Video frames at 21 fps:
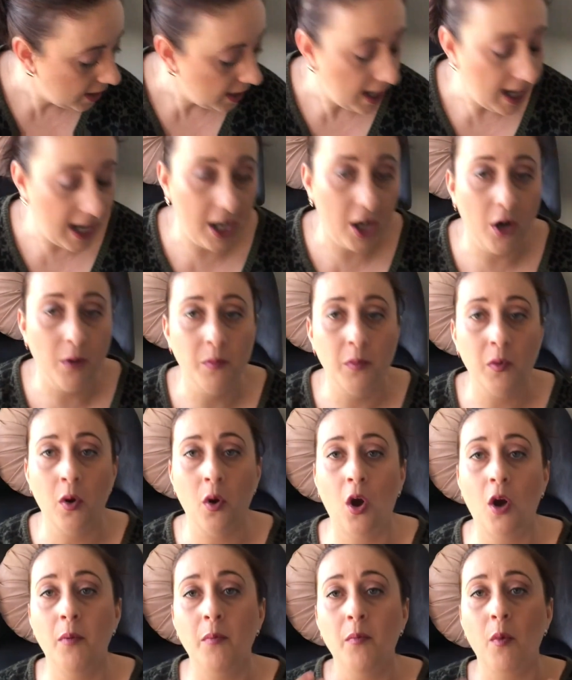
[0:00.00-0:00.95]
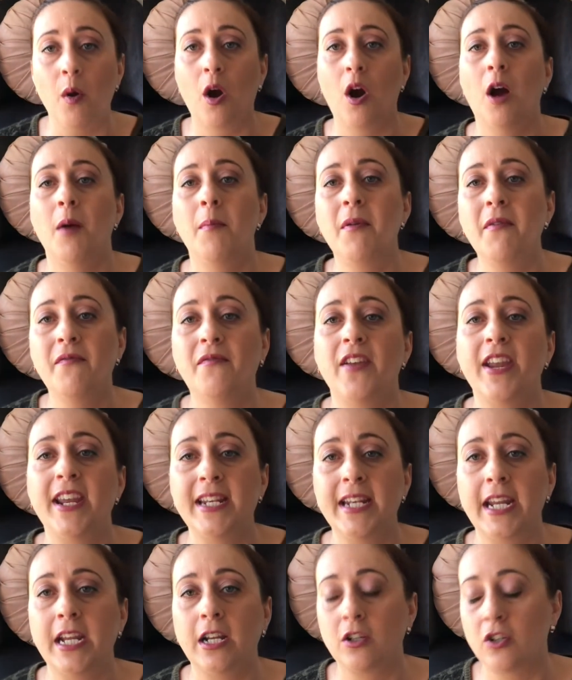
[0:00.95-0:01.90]
And I'm a
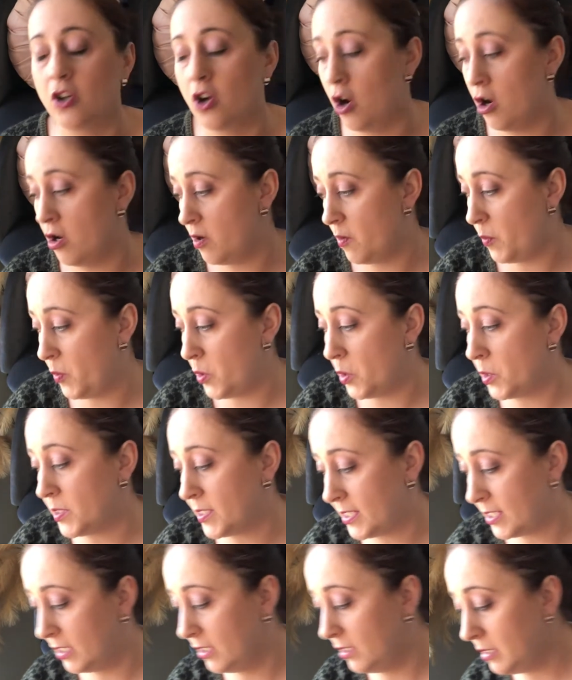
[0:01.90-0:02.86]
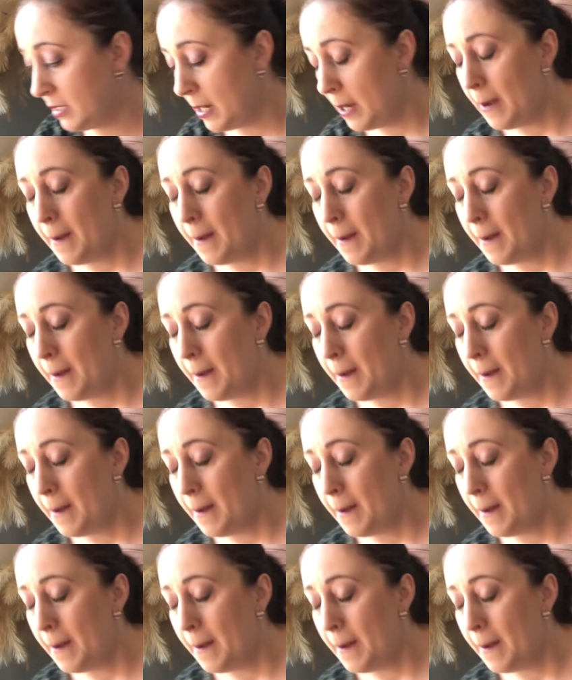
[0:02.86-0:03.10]
V-neck kind of person,